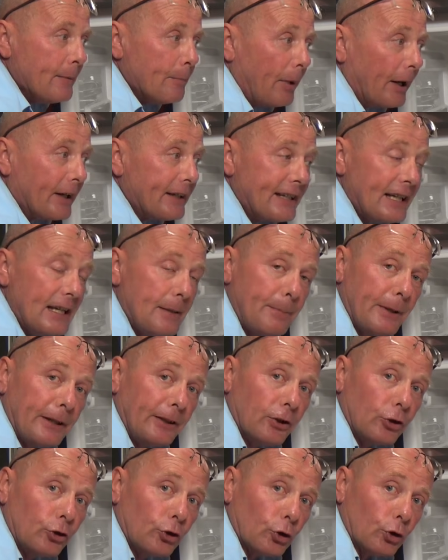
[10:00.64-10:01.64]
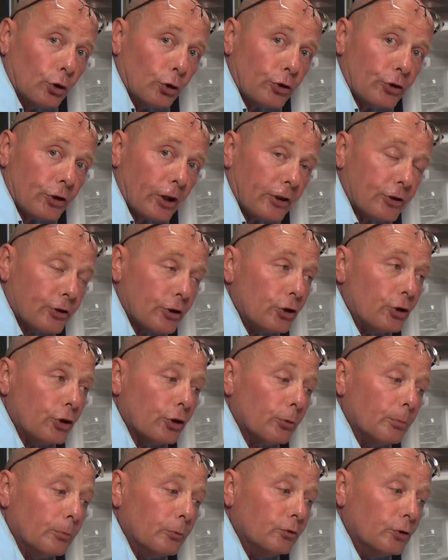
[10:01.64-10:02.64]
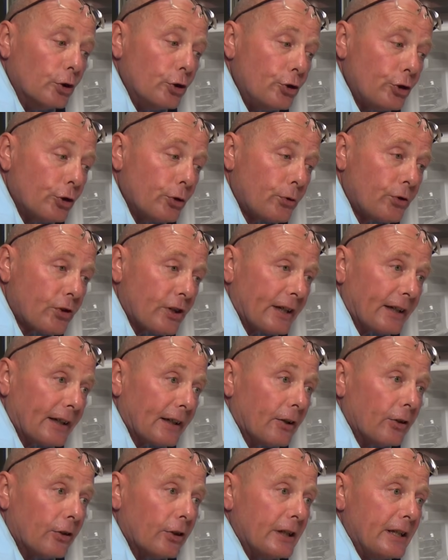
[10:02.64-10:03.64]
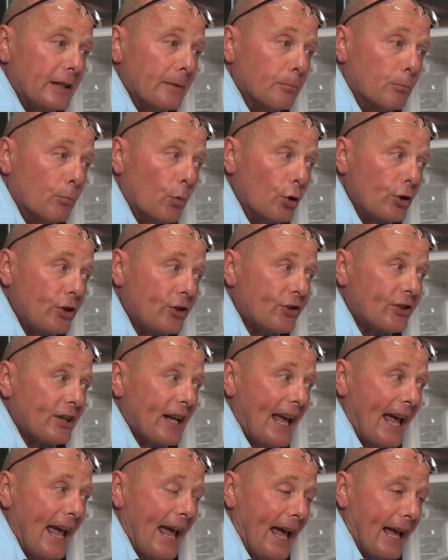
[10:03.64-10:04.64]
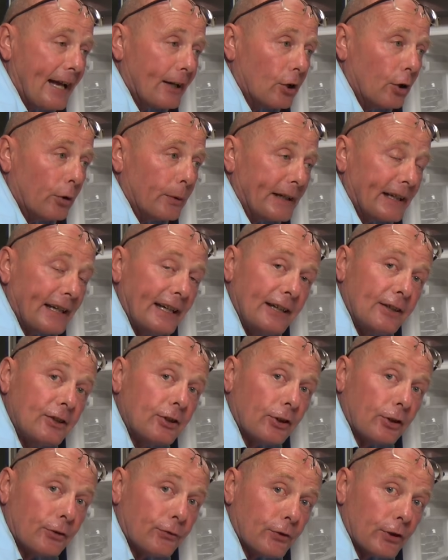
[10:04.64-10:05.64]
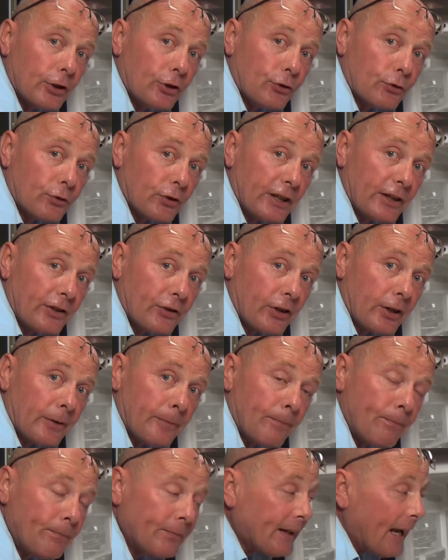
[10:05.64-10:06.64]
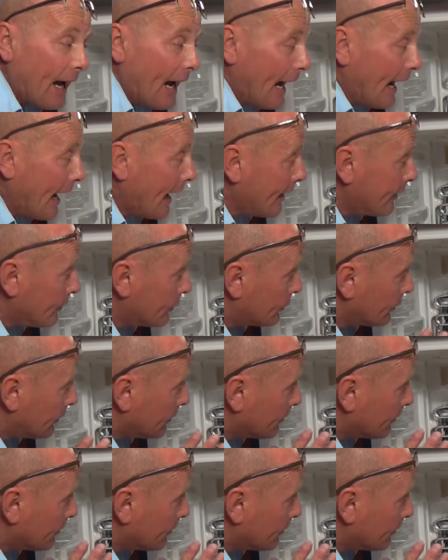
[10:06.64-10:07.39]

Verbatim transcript: By keeping the door shut, you're reducing the moist air going into the fridge freezer, and